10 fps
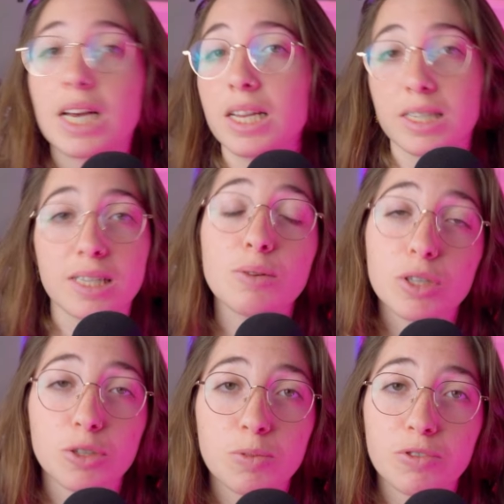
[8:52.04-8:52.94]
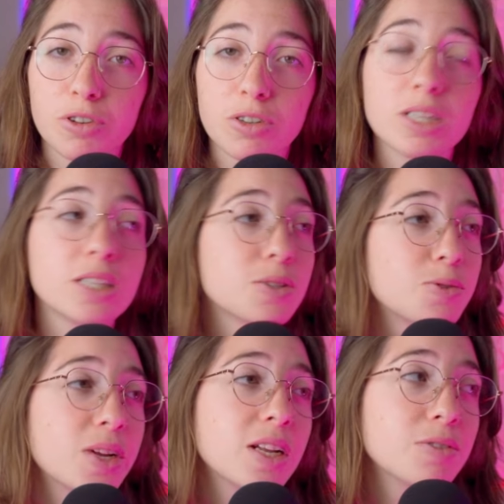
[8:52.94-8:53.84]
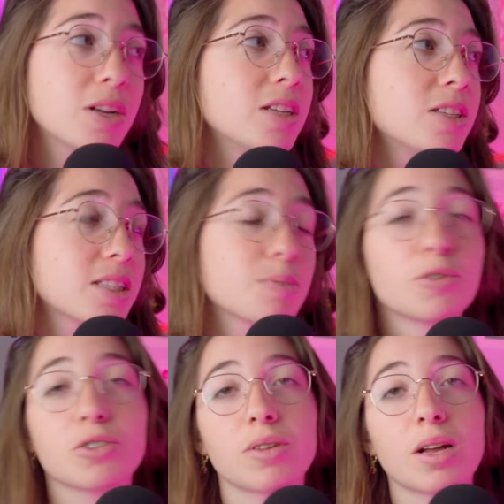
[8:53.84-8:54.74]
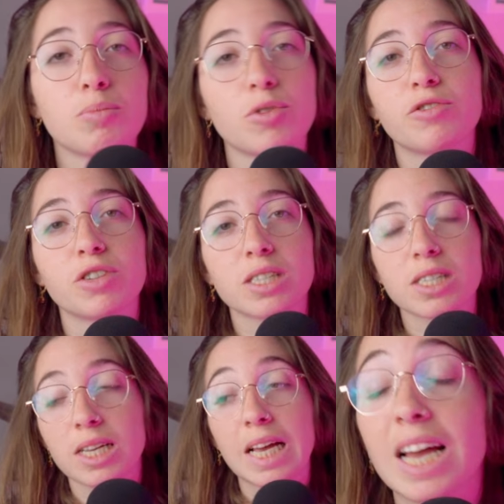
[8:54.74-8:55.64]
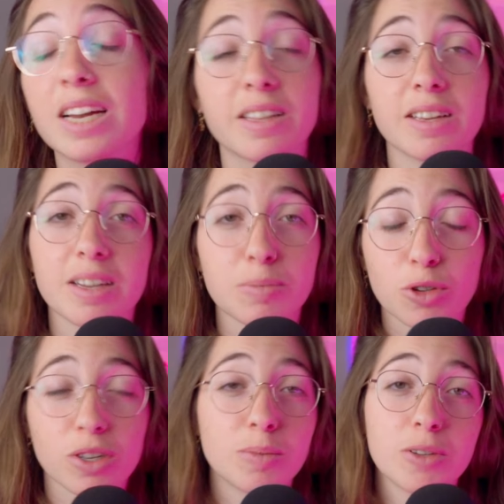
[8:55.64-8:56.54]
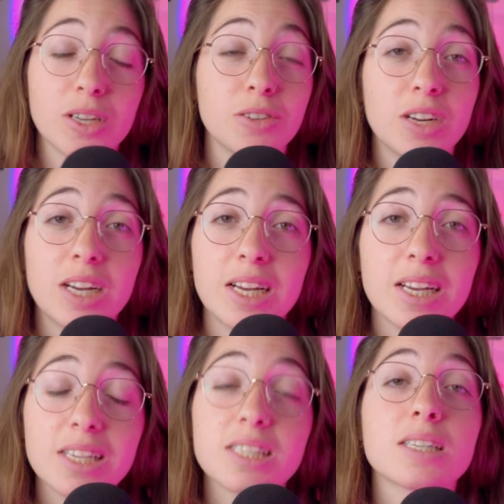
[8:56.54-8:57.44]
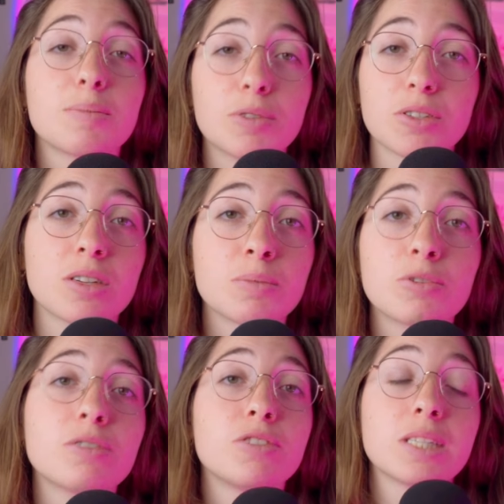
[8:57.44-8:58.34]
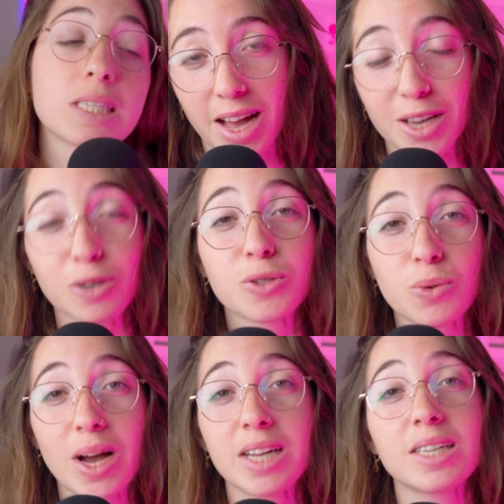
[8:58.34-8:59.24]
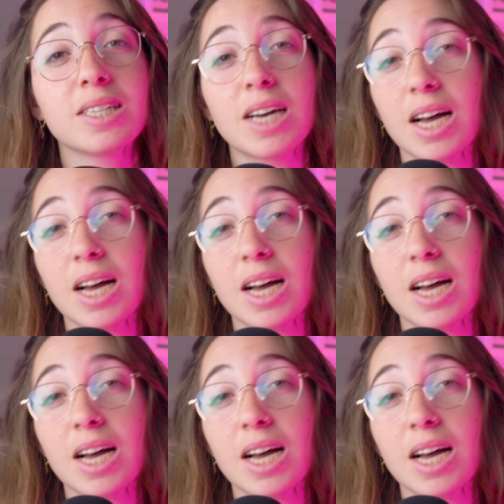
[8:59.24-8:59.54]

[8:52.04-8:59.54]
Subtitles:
and see what you prefer. It's really just a personal preference. Anything that I'm talking about here is a personal preference. I also added a